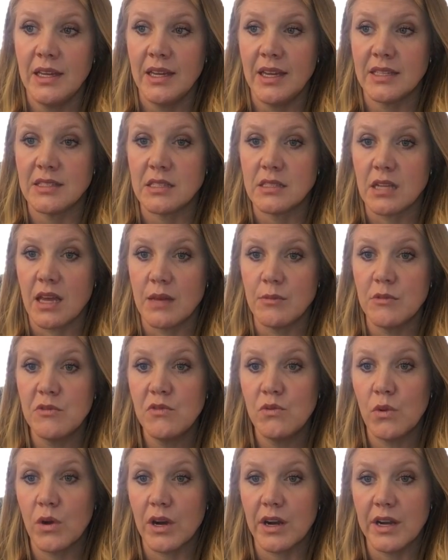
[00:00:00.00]
It's a time
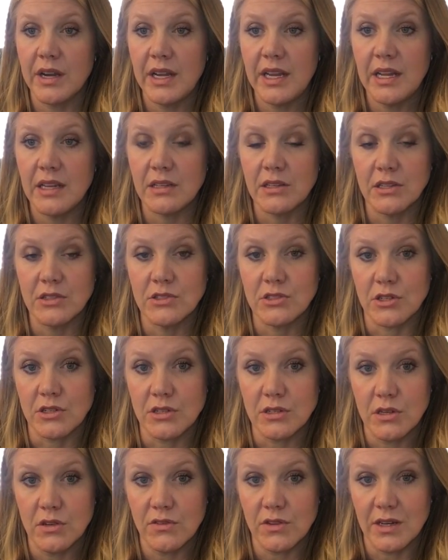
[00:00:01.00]
of worry and
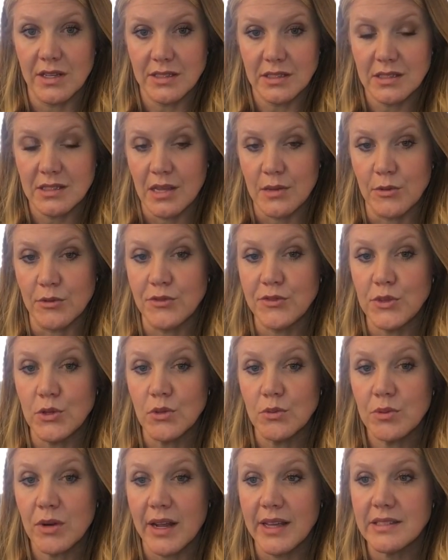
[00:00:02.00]
concern over unstable
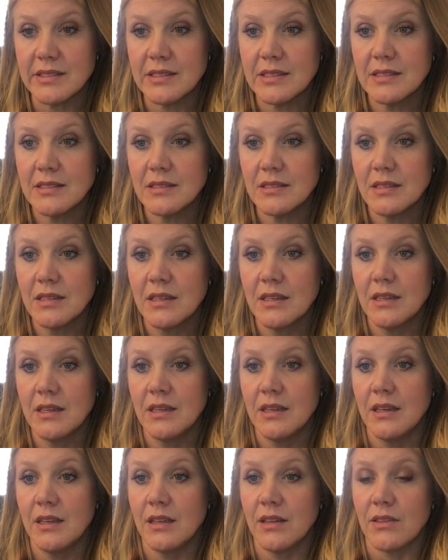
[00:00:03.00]
fuel prices.
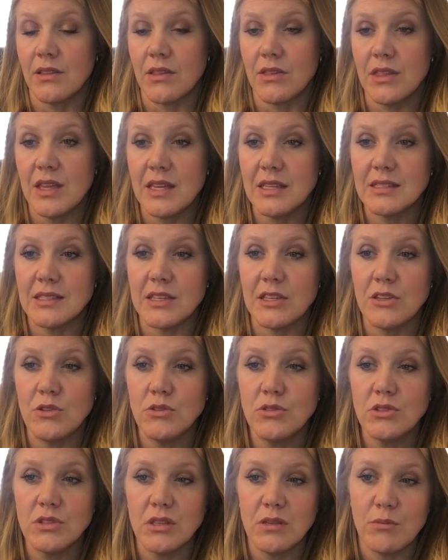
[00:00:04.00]
The things that
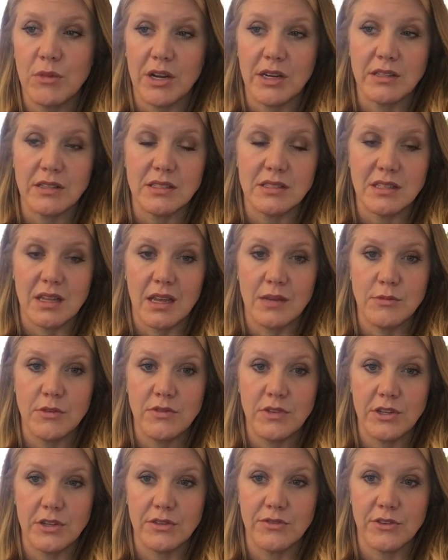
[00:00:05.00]
usually mark this time of
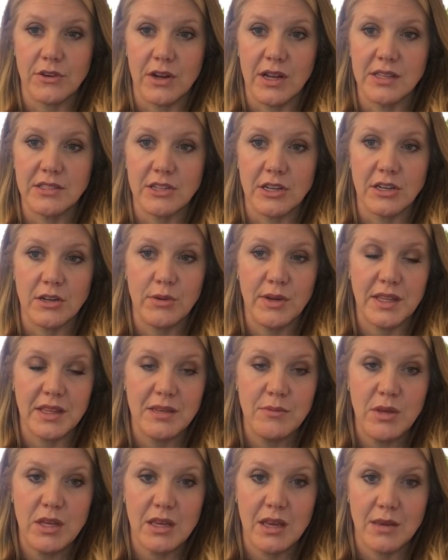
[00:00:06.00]
year for us are
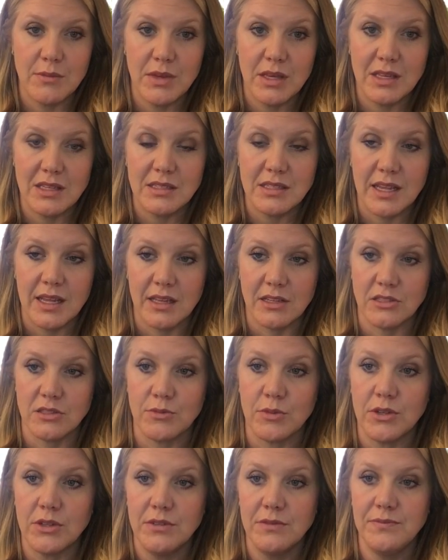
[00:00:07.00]
quickly becoming
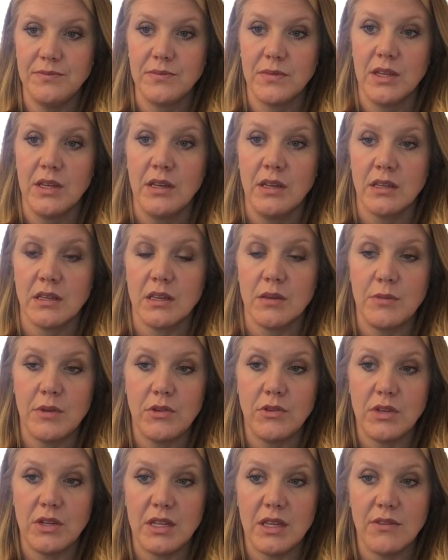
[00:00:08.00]
intangible.
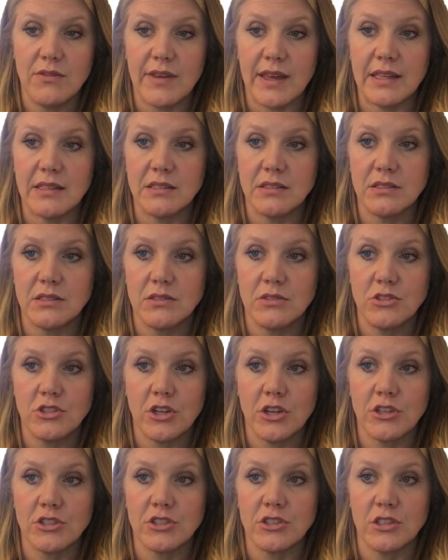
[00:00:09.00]
Community events,
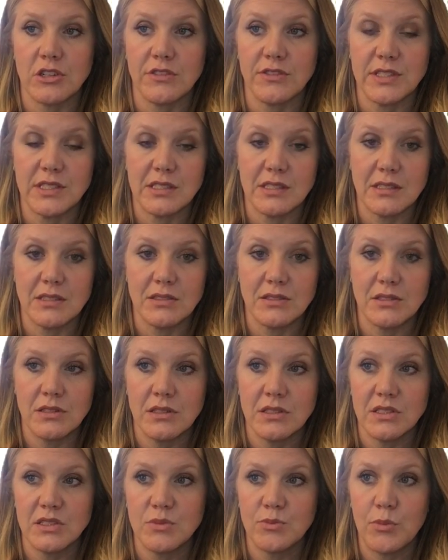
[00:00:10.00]
church services,
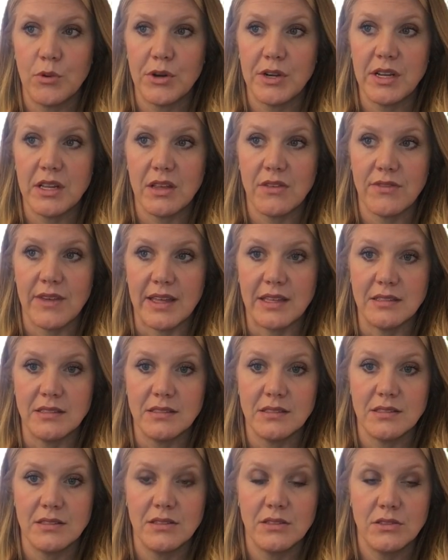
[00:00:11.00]
sporting
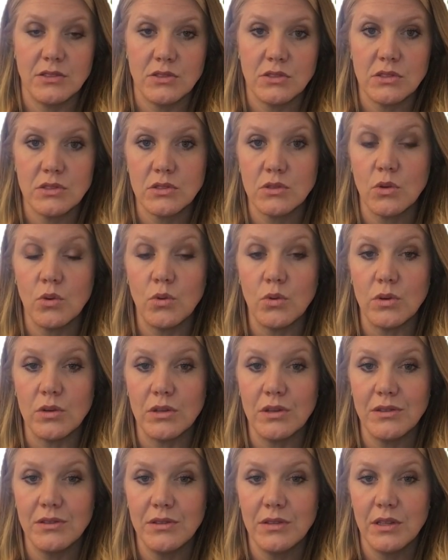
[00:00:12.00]
events,
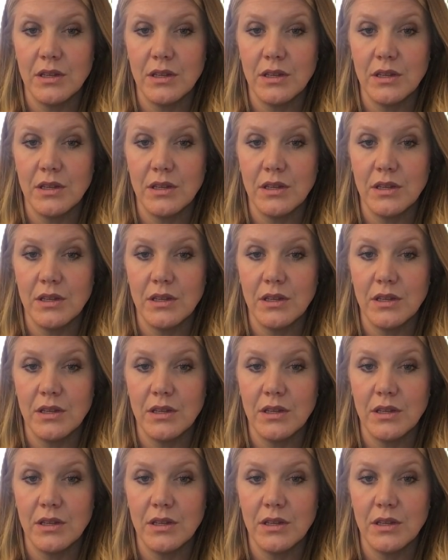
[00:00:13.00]
school,